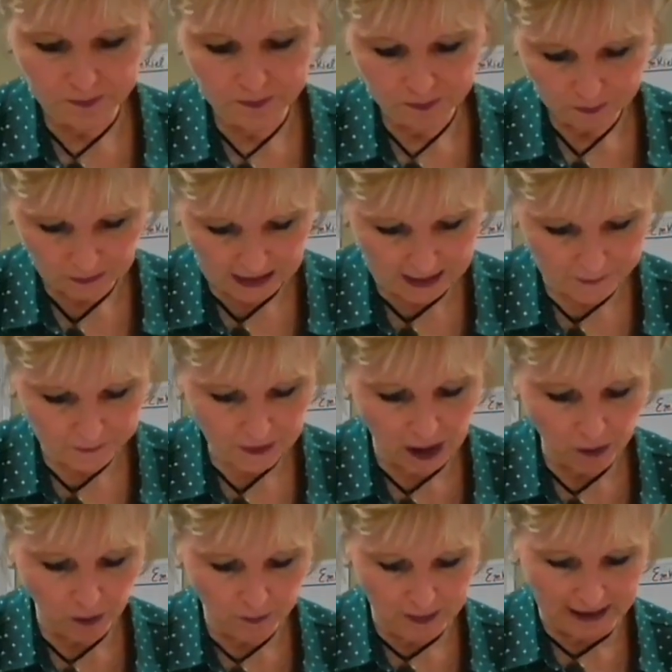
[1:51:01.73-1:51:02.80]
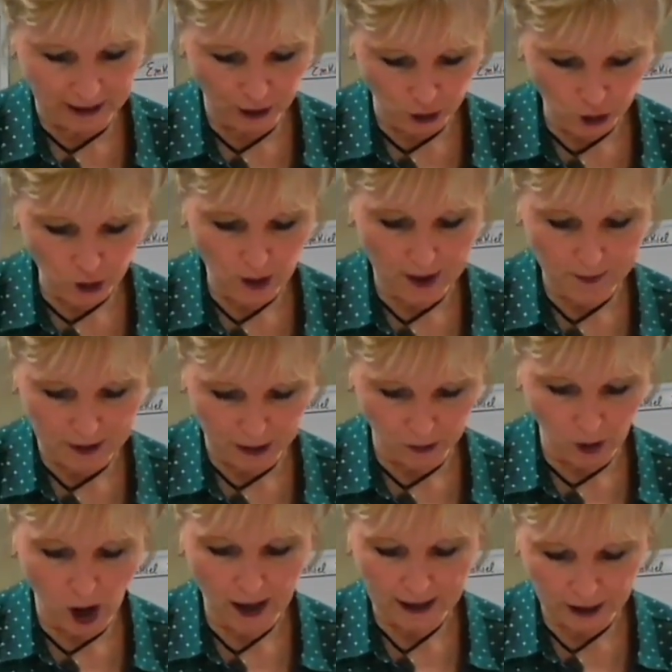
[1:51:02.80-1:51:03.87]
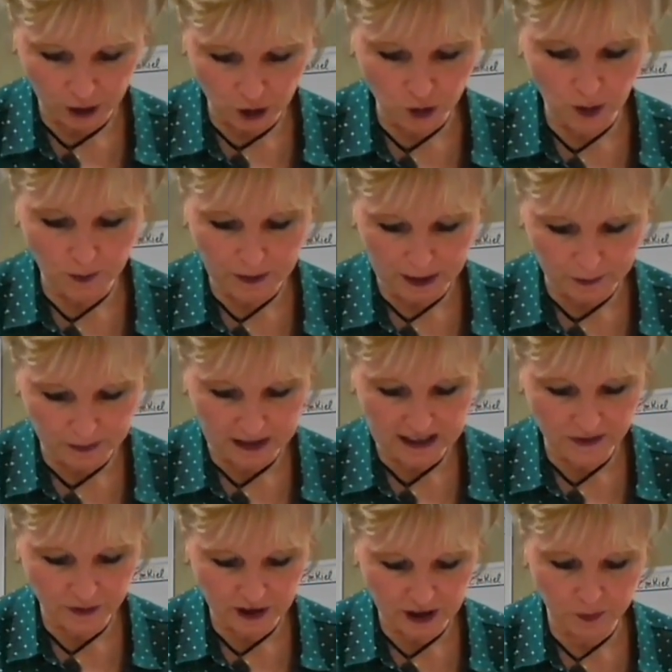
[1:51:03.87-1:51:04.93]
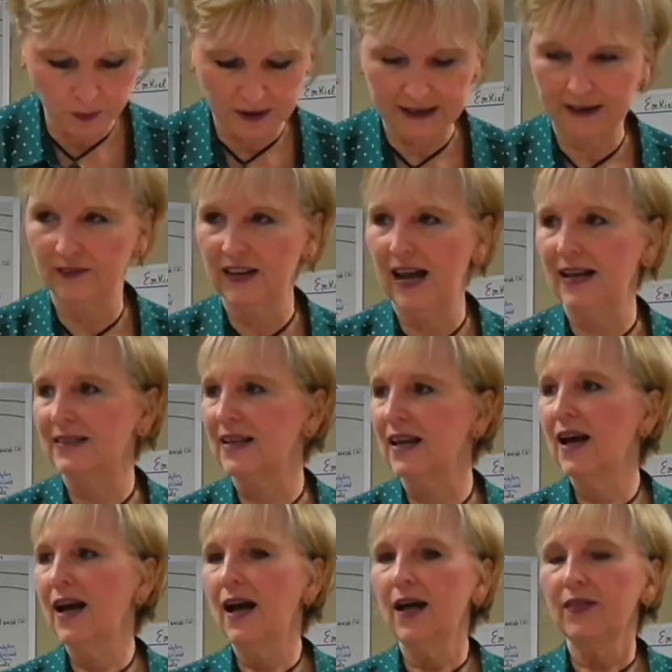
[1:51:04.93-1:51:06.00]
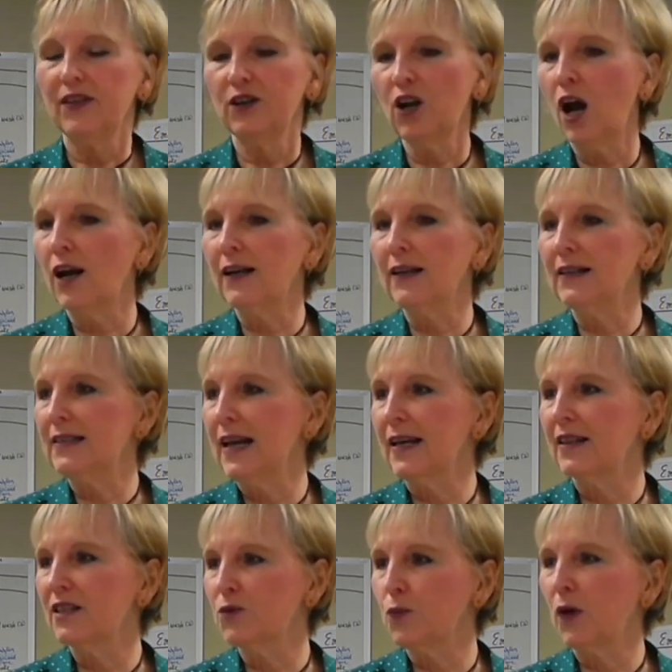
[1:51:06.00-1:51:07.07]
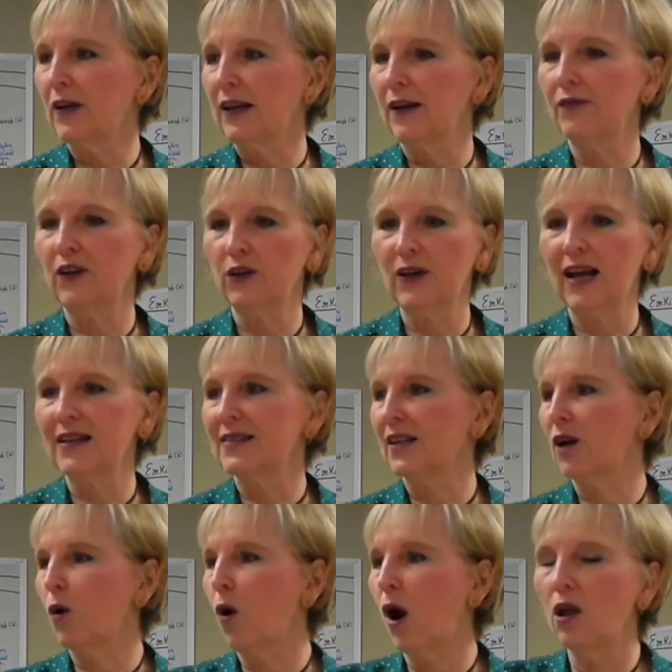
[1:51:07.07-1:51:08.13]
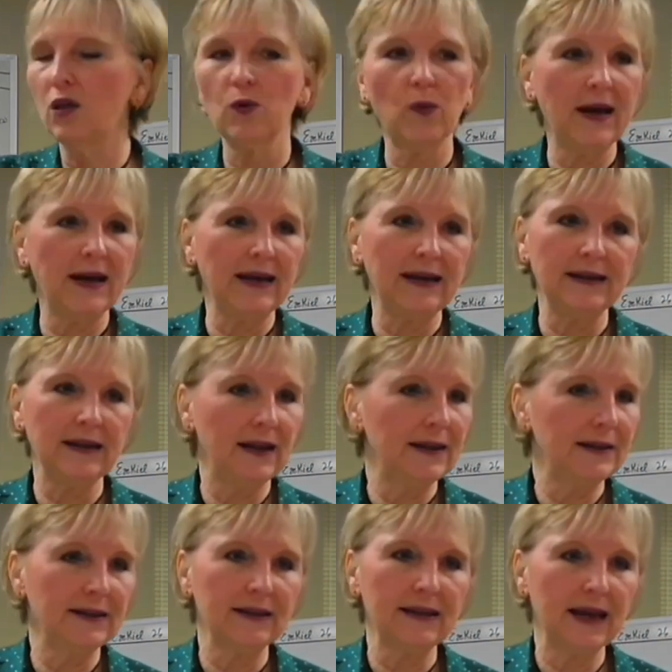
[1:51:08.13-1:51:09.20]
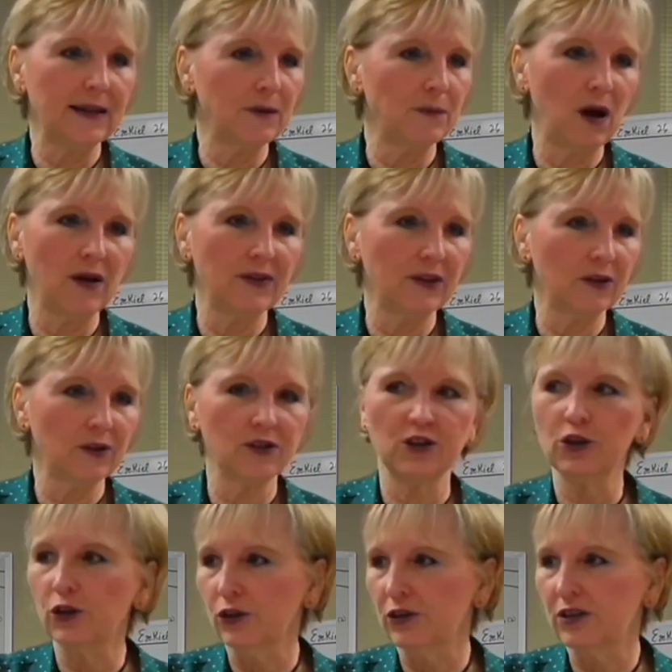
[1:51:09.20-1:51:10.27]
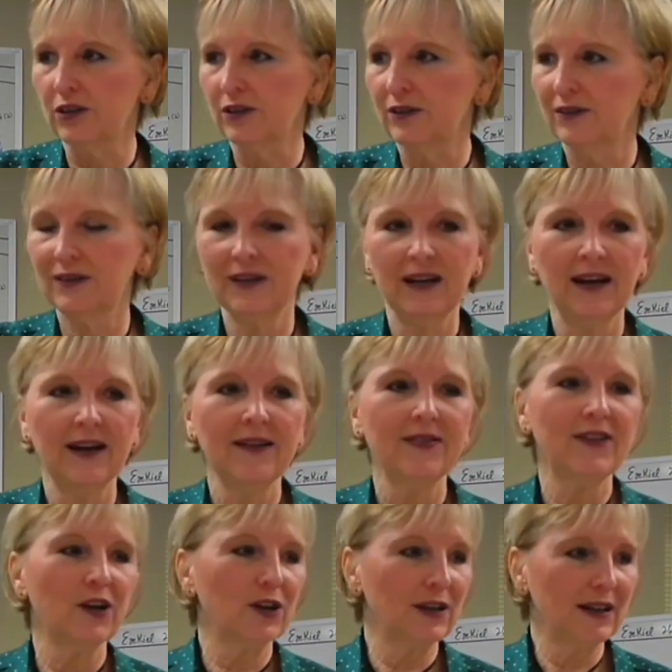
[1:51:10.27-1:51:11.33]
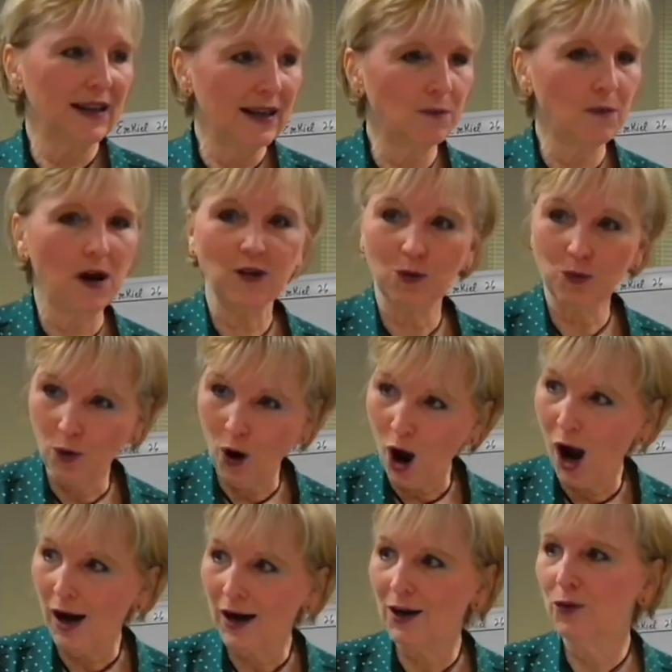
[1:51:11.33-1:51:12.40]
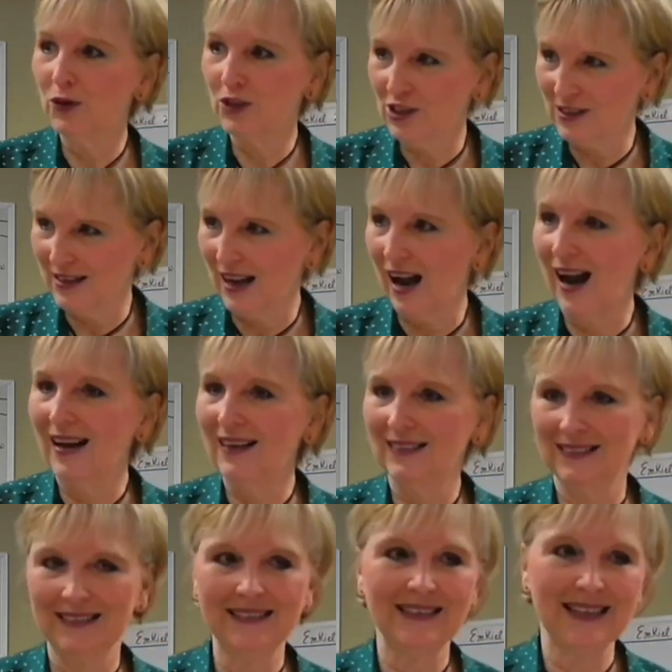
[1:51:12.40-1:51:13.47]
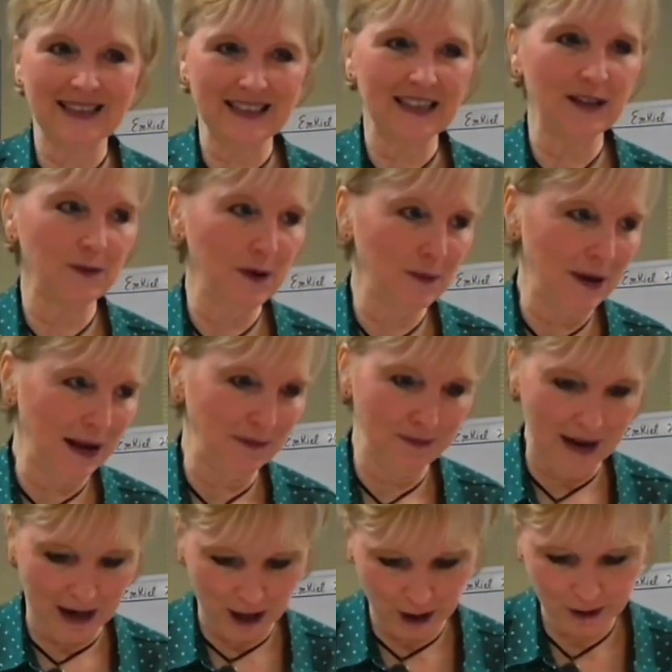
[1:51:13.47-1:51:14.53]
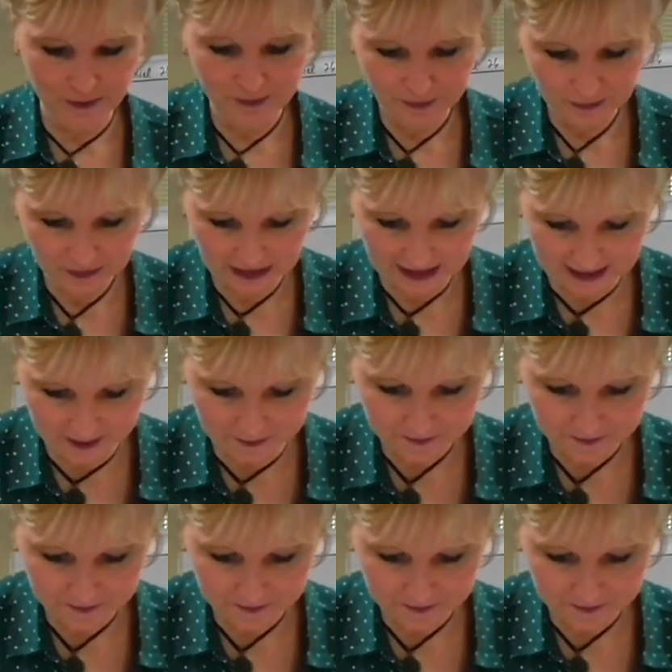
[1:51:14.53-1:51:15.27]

Okay, I will make you a bare rock, and you will be a place for the spreading of nets. They're not going to take the spreading of their nets and go all the way inland and lay them on the dirt. They're going to lay them on the rock, which is the island that's going to be made bare. Okay?